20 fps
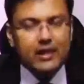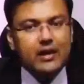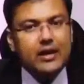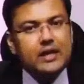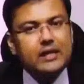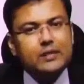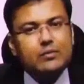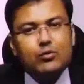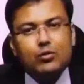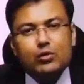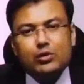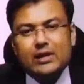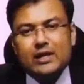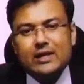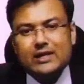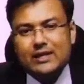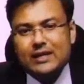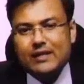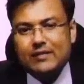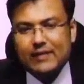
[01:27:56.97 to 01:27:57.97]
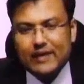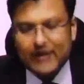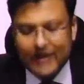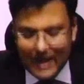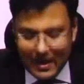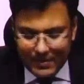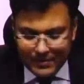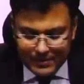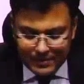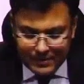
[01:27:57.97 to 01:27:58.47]
is more than 7
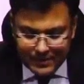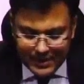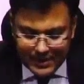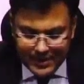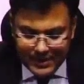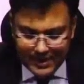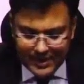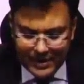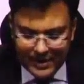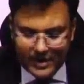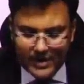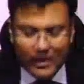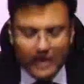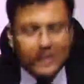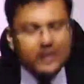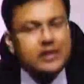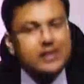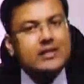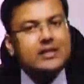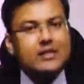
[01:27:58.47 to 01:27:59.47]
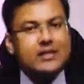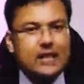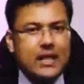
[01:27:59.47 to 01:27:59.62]
grams per day. This is